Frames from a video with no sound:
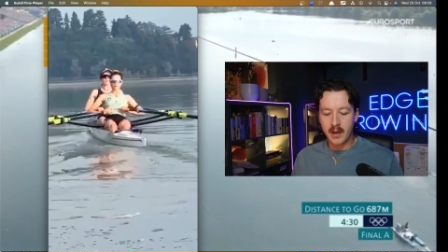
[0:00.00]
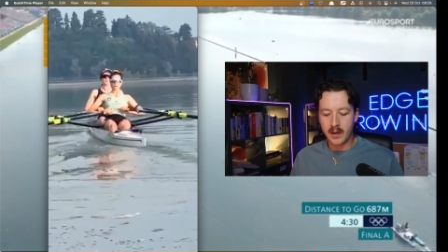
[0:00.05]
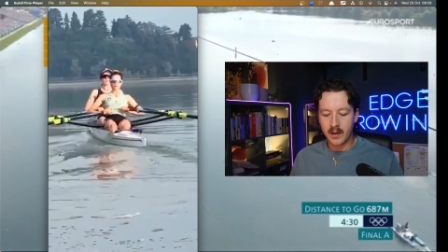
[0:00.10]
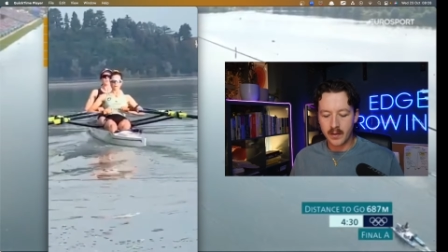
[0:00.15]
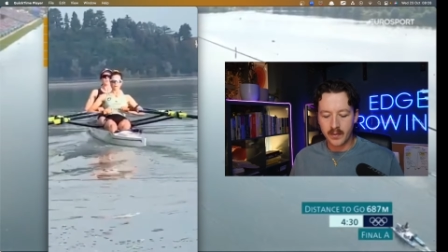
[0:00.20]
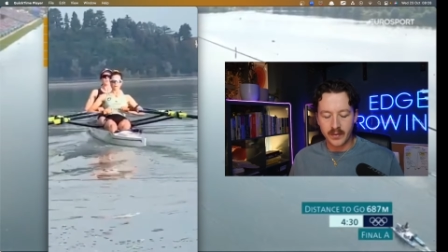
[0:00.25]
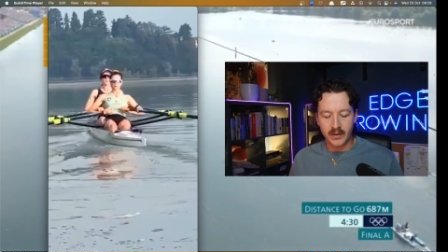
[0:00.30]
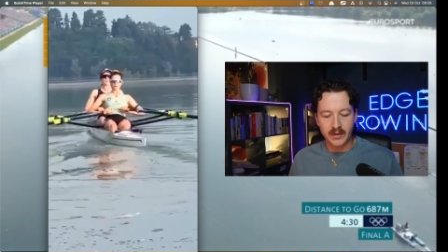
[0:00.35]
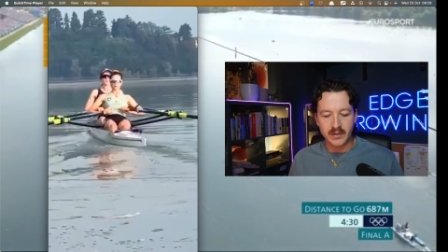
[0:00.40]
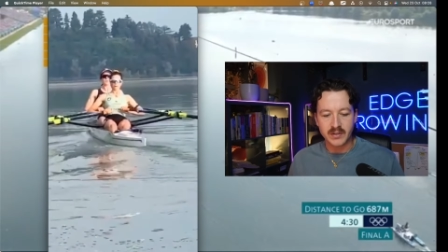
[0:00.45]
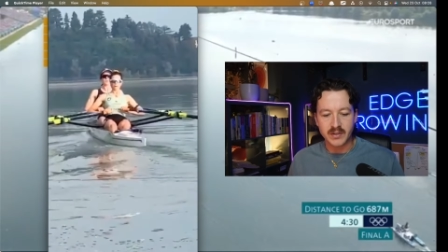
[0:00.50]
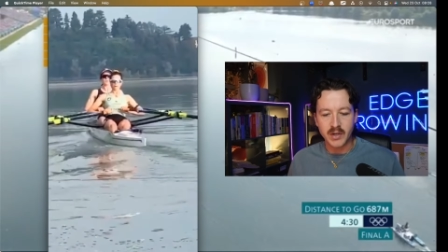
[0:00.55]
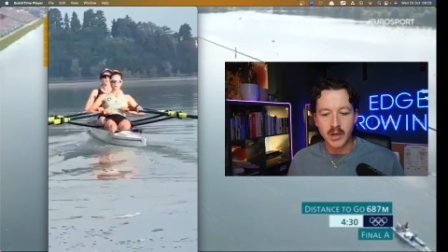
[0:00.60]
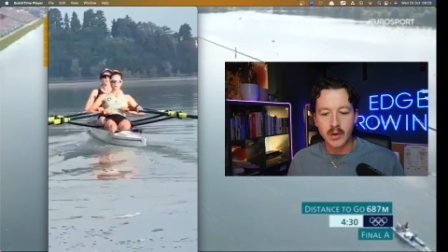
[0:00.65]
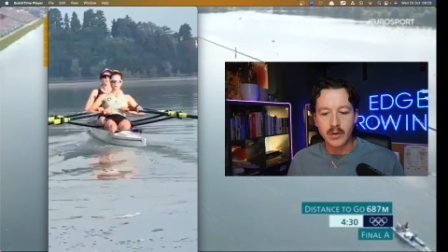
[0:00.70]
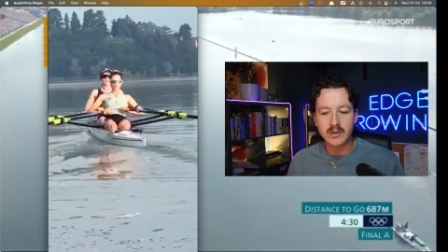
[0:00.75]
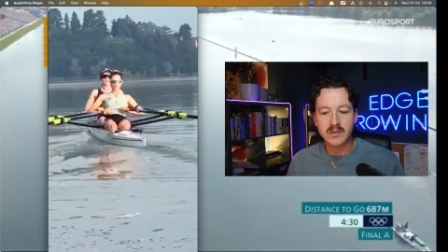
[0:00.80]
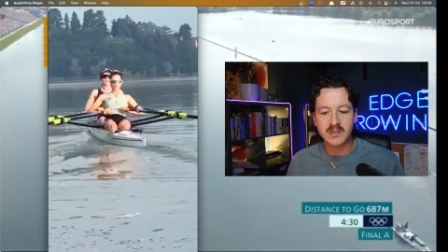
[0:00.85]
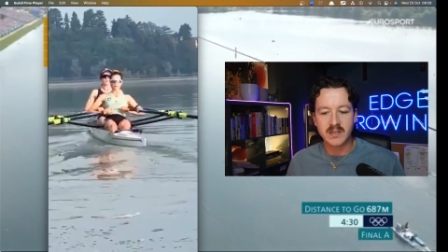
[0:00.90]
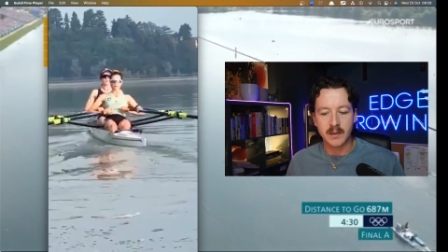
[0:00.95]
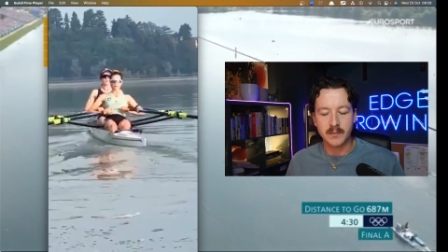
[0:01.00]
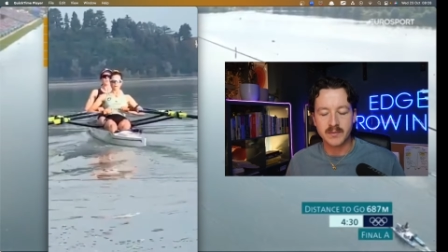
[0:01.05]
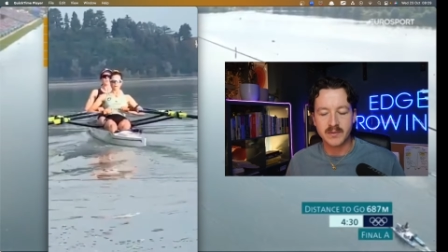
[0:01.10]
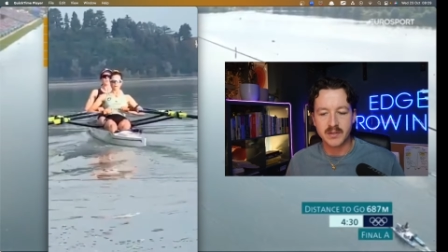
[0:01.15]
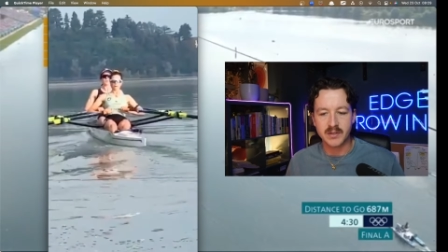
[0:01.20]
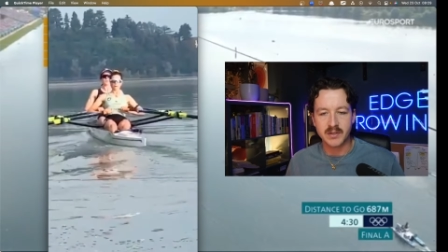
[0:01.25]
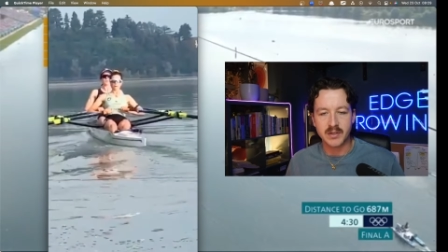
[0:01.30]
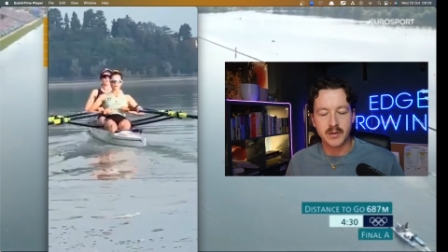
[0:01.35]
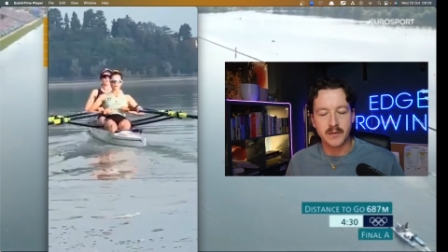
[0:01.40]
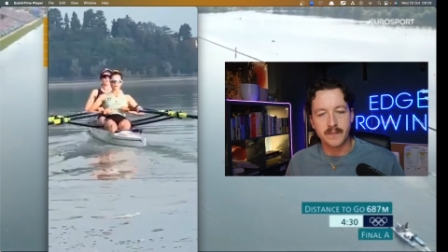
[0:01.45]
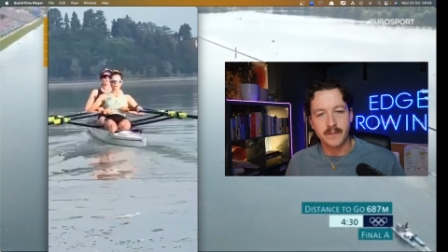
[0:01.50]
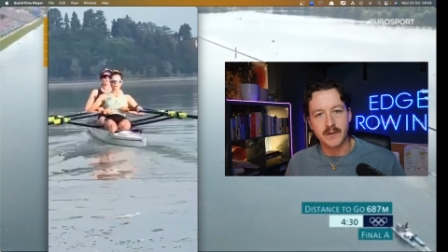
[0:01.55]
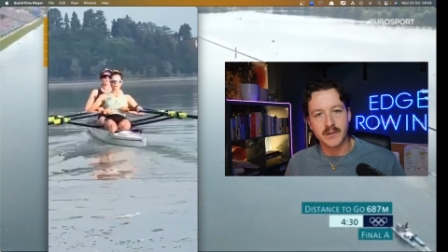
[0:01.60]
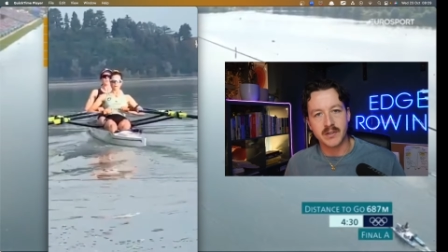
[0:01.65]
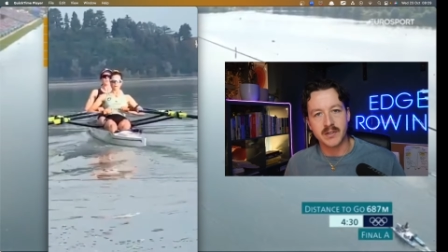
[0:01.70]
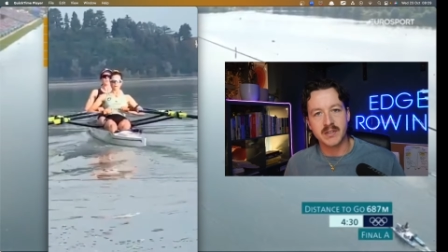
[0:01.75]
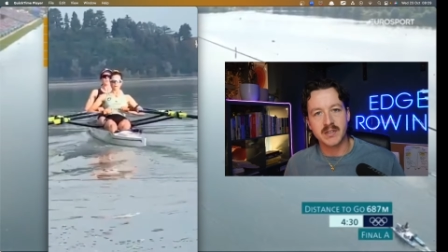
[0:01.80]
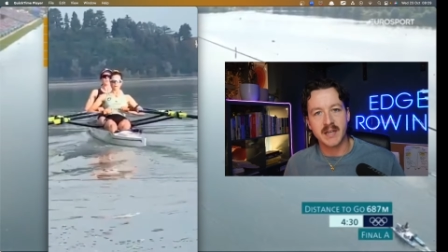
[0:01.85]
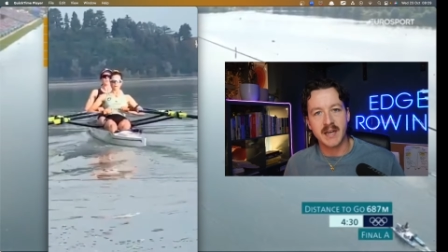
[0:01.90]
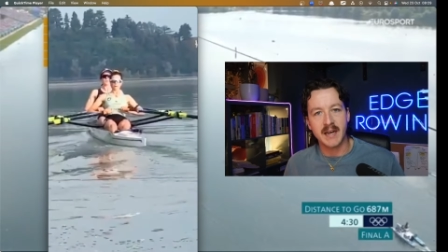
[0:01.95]
there's no substitute for
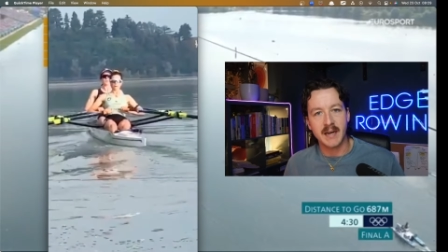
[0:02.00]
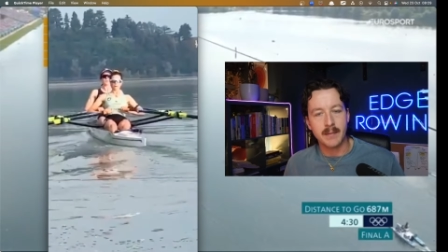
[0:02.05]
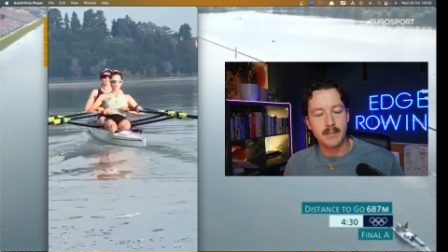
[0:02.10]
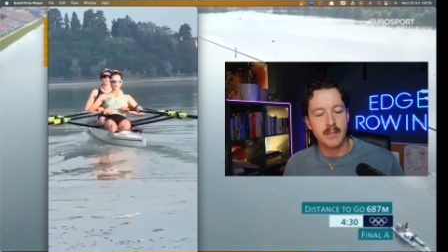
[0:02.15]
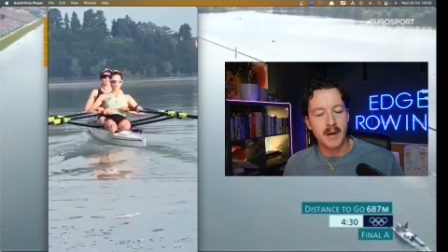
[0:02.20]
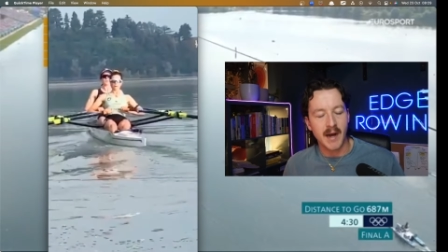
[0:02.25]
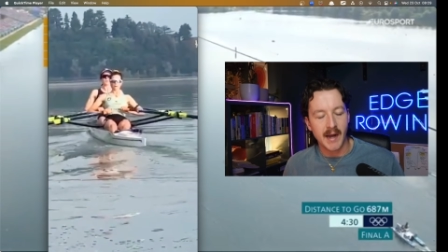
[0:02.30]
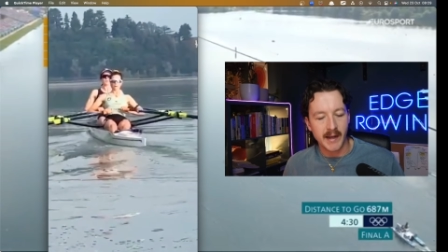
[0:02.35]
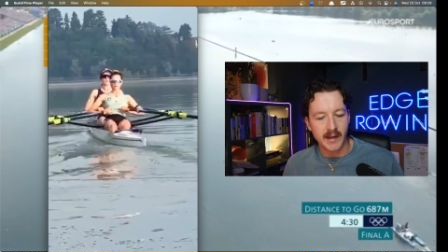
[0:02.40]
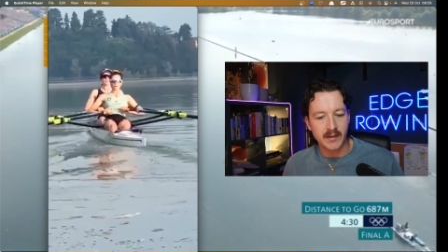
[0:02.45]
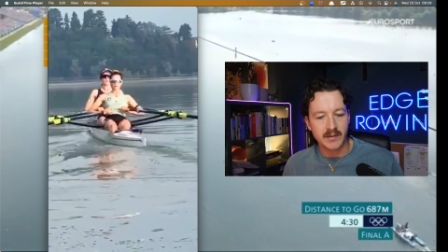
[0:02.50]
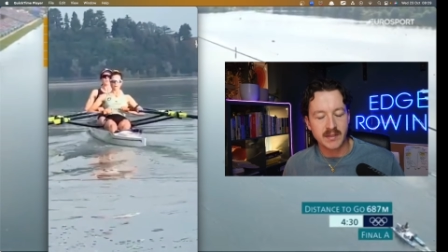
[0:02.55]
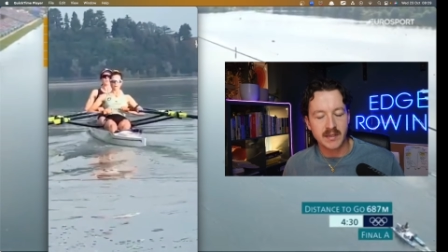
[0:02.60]
just getting miles